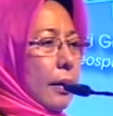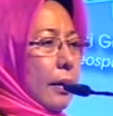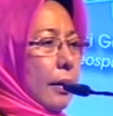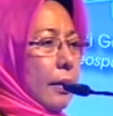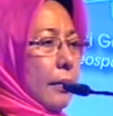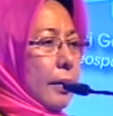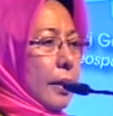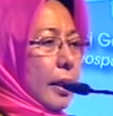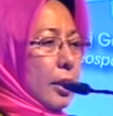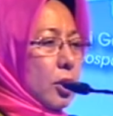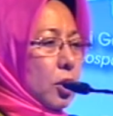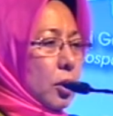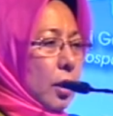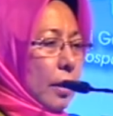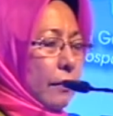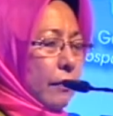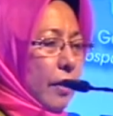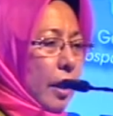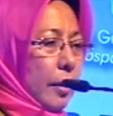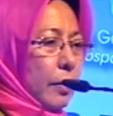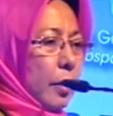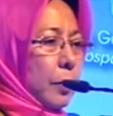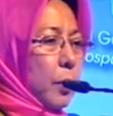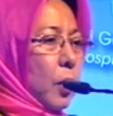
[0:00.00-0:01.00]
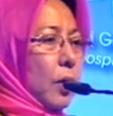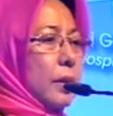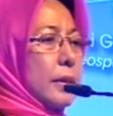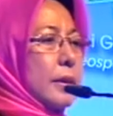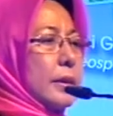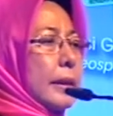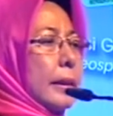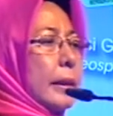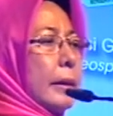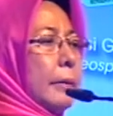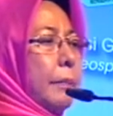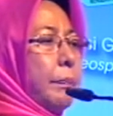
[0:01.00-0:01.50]
National Environment
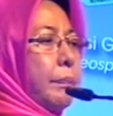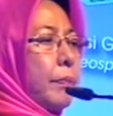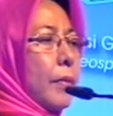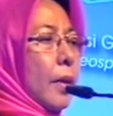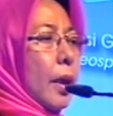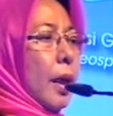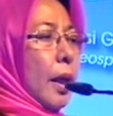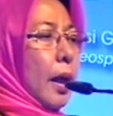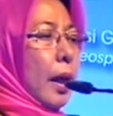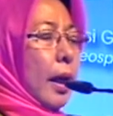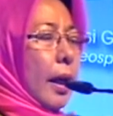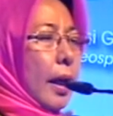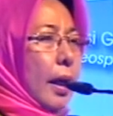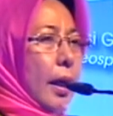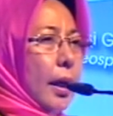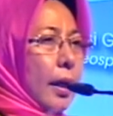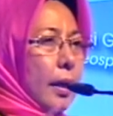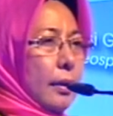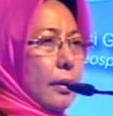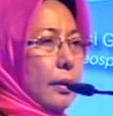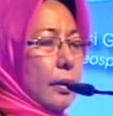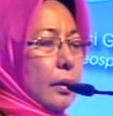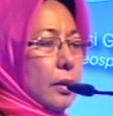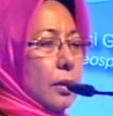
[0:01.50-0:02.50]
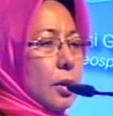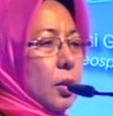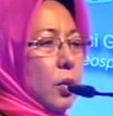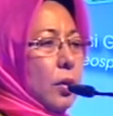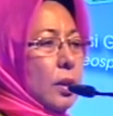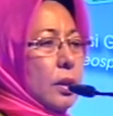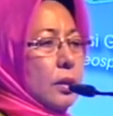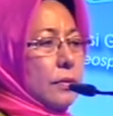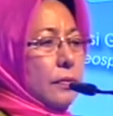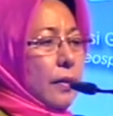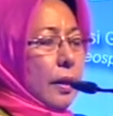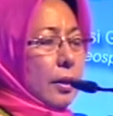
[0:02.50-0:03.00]
Policy. And
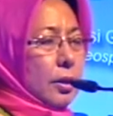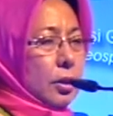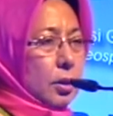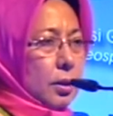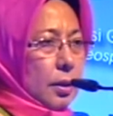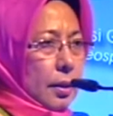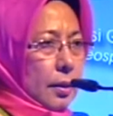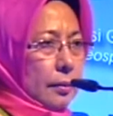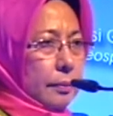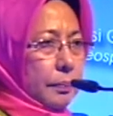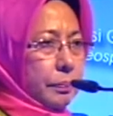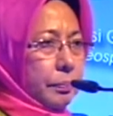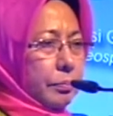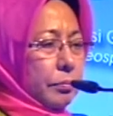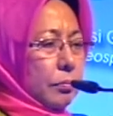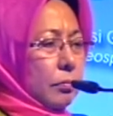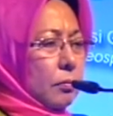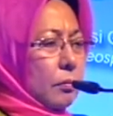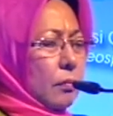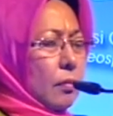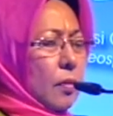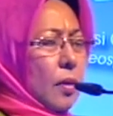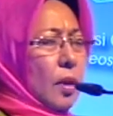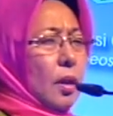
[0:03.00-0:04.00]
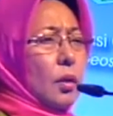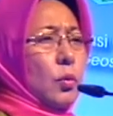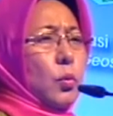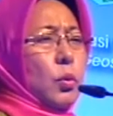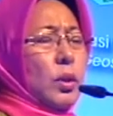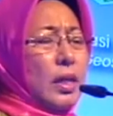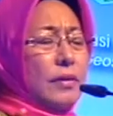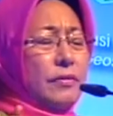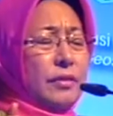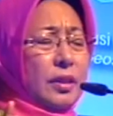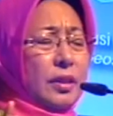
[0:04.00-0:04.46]
DOE's function, we have the